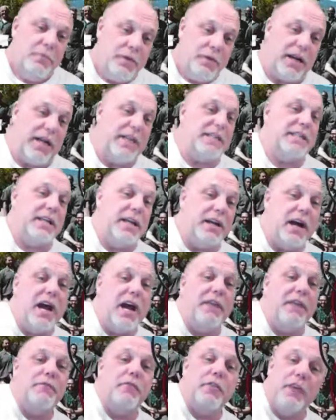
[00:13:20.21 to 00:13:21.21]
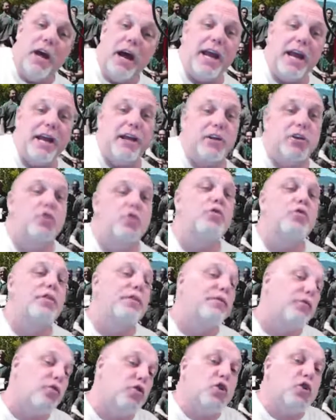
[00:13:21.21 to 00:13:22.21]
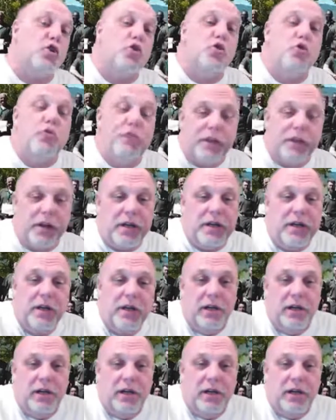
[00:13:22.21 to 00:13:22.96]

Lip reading: But I say an eye for an eye, a tooth for a tooth.